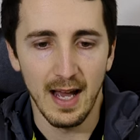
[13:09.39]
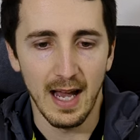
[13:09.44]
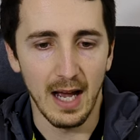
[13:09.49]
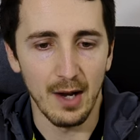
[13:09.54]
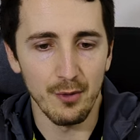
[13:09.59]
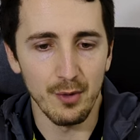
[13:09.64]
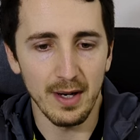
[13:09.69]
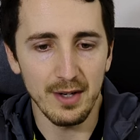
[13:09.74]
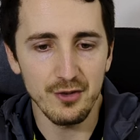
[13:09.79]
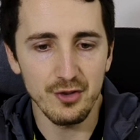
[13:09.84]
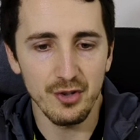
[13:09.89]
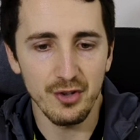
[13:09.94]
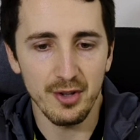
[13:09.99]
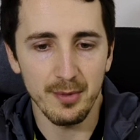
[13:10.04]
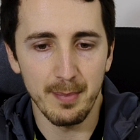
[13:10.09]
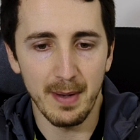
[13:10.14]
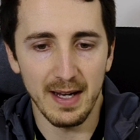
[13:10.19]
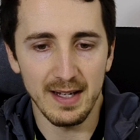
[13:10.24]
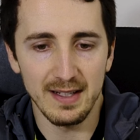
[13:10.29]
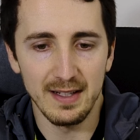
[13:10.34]
A
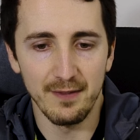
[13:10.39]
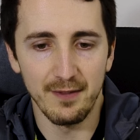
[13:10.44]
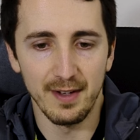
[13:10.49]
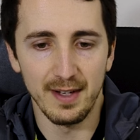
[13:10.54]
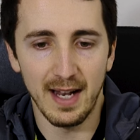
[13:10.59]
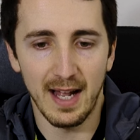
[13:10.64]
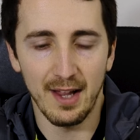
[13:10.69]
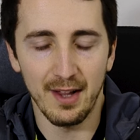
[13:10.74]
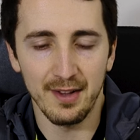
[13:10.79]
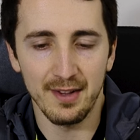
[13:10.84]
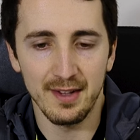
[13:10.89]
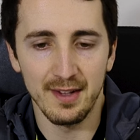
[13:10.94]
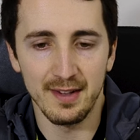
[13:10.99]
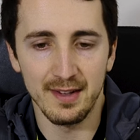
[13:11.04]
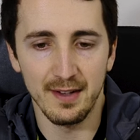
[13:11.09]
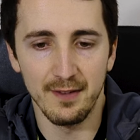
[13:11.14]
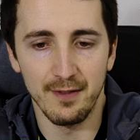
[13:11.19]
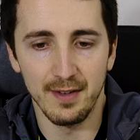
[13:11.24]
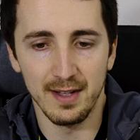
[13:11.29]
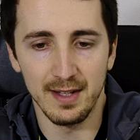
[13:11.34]
retrospective analysis
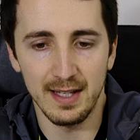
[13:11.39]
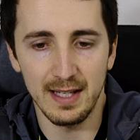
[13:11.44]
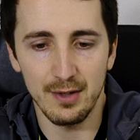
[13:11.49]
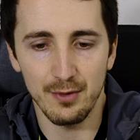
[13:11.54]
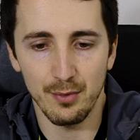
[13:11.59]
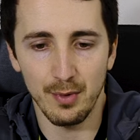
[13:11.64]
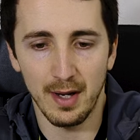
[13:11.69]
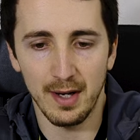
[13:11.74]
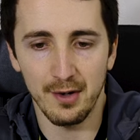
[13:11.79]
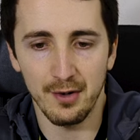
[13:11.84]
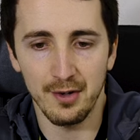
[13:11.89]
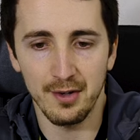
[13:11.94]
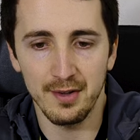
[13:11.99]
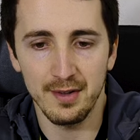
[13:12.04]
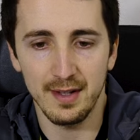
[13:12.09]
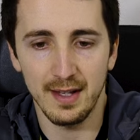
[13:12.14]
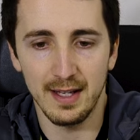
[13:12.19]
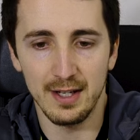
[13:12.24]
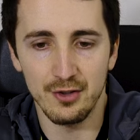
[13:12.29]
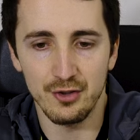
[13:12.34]
of elite
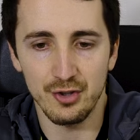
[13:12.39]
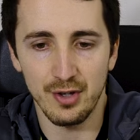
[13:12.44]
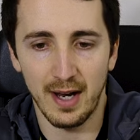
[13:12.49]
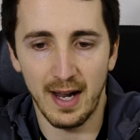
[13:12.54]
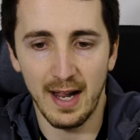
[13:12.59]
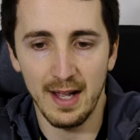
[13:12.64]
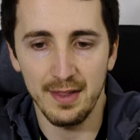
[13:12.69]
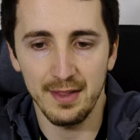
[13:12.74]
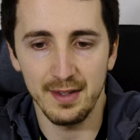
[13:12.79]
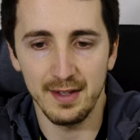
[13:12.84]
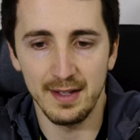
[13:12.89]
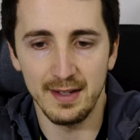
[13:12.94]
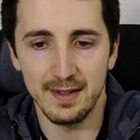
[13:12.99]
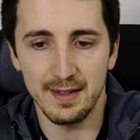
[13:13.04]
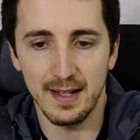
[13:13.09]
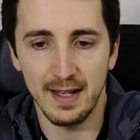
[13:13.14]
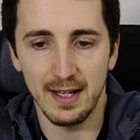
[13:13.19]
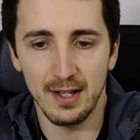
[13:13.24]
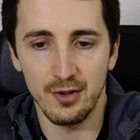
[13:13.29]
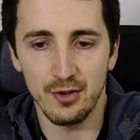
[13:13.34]
runners and
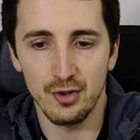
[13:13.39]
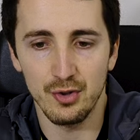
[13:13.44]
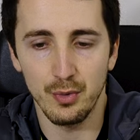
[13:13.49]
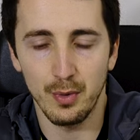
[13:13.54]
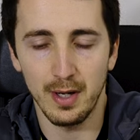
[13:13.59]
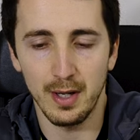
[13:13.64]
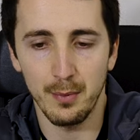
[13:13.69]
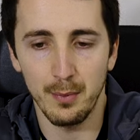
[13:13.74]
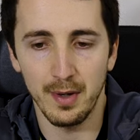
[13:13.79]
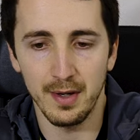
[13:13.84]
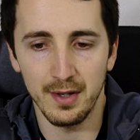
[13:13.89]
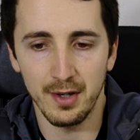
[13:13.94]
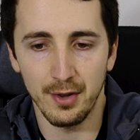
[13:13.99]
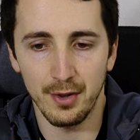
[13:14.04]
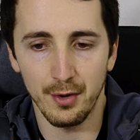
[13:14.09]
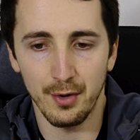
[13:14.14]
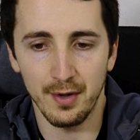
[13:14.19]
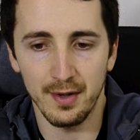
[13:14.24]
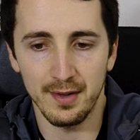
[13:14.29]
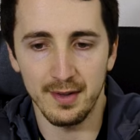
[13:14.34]
triathletes aged 21 to
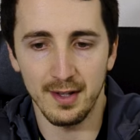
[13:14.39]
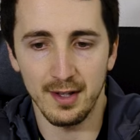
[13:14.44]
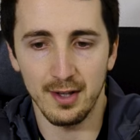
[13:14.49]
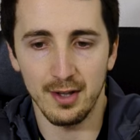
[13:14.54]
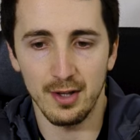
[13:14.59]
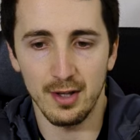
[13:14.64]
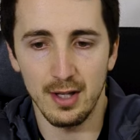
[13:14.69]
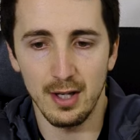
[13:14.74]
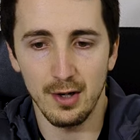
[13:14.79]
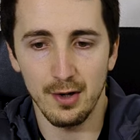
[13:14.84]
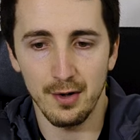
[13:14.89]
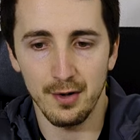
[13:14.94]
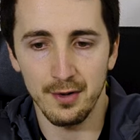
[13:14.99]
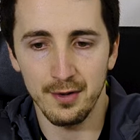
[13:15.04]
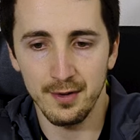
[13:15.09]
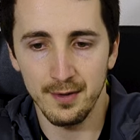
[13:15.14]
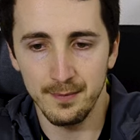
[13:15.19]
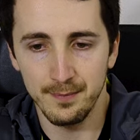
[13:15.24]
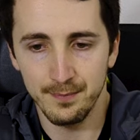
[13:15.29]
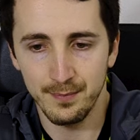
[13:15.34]
36
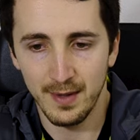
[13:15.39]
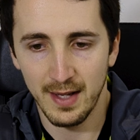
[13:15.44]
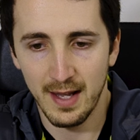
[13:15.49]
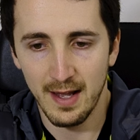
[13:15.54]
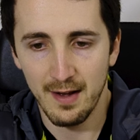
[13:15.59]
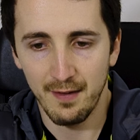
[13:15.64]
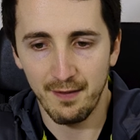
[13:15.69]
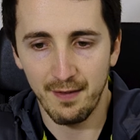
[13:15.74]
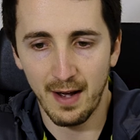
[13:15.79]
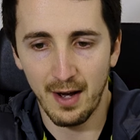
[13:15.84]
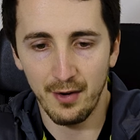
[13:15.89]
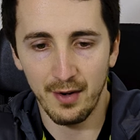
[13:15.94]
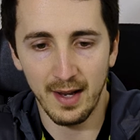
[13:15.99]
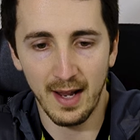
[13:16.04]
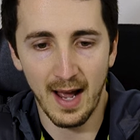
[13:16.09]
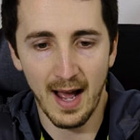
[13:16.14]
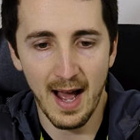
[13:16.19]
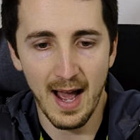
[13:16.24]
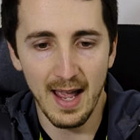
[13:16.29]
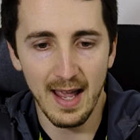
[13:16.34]
years found
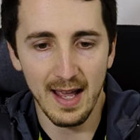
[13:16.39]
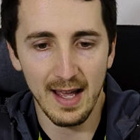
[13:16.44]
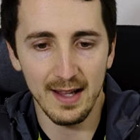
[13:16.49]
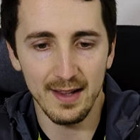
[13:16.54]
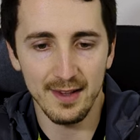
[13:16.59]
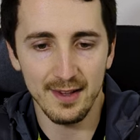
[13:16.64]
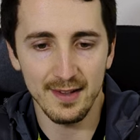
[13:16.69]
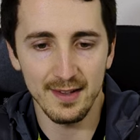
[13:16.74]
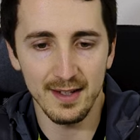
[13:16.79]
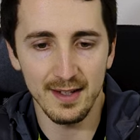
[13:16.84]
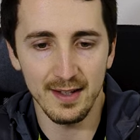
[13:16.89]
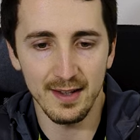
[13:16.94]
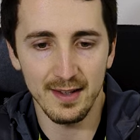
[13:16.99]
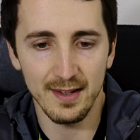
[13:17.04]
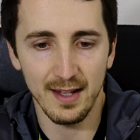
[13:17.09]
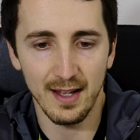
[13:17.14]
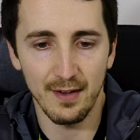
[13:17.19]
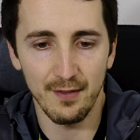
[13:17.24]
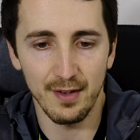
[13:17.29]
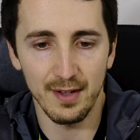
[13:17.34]
a high
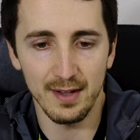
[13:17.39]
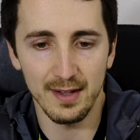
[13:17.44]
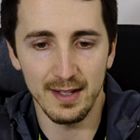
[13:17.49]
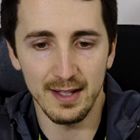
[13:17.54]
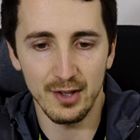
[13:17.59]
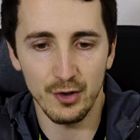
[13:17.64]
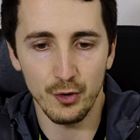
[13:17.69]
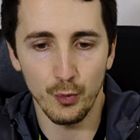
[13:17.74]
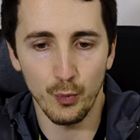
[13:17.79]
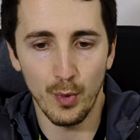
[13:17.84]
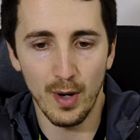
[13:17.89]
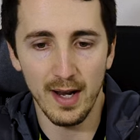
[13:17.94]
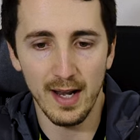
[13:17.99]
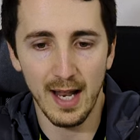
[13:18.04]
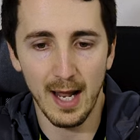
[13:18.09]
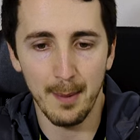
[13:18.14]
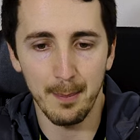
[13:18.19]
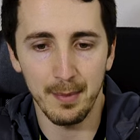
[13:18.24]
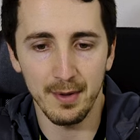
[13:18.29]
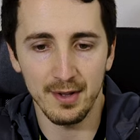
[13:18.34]
incidence of at least one
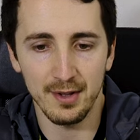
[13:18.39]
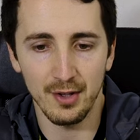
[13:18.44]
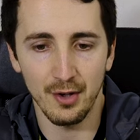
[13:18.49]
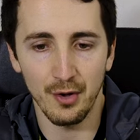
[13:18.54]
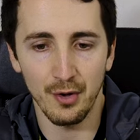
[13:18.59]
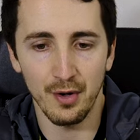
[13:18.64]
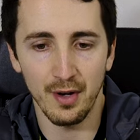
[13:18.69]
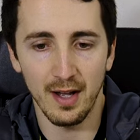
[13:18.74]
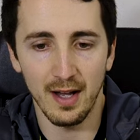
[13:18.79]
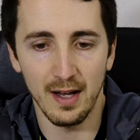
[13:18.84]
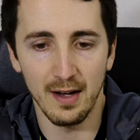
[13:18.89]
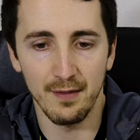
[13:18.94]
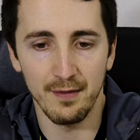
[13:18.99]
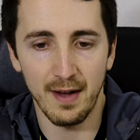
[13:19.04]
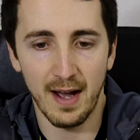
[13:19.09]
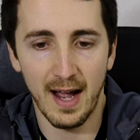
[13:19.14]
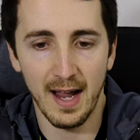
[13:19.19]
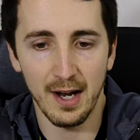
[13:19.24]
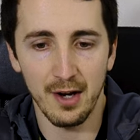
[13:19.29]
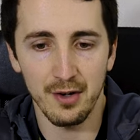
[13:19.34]
episode of
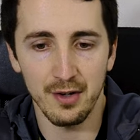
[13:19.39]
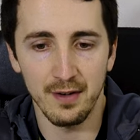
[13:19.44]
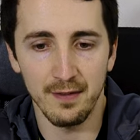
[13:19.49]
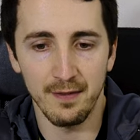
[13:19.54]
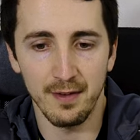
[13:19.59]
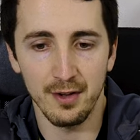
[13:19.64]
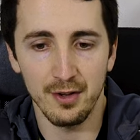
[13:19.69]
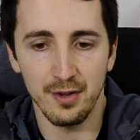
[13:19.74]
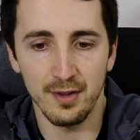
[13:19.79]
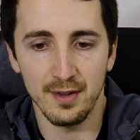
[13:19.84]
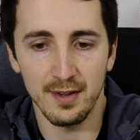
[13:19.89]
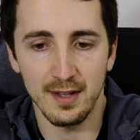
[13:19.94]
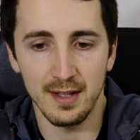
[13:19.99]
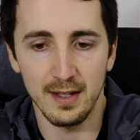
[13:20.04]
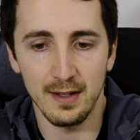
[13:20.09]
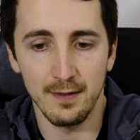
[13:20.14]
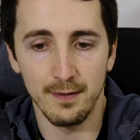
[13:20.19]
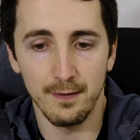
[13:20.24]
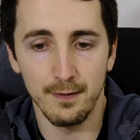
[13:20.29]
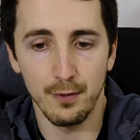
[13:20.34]
iron
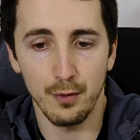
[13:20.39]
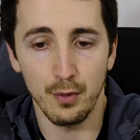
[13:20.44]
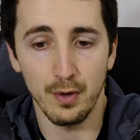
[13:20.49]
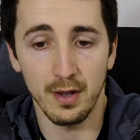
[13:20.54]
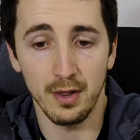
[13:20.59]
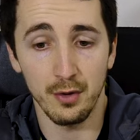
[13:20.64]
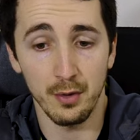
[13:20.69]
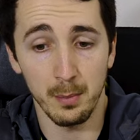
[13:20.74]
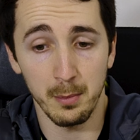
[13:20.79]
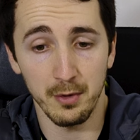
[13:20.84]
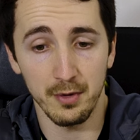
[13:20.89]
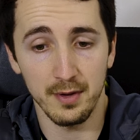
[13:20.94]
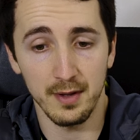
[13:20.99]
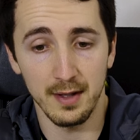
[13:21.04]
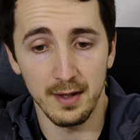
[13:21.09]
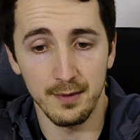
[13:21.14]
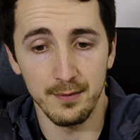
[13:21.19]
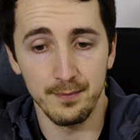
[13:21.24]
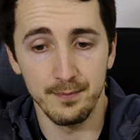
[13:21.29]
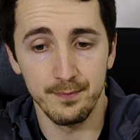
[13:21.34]
deficiency,
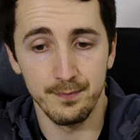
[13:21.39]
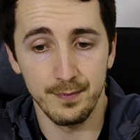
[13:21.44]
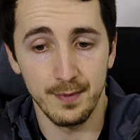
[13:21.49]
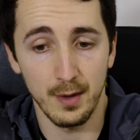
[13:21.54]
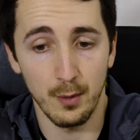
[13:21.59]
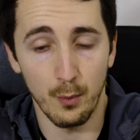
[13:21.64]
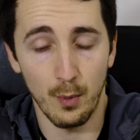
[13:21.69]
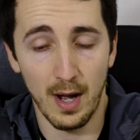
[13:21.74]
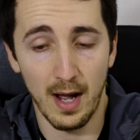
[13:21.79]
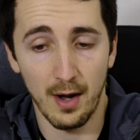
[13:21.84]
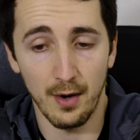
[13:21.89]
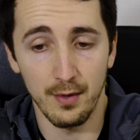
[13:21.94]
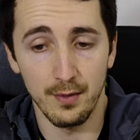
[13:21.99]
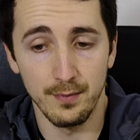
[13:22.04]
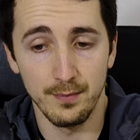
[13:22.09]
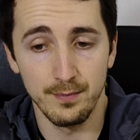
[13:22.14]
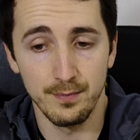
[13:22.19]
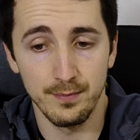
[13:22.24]
43%. Wow.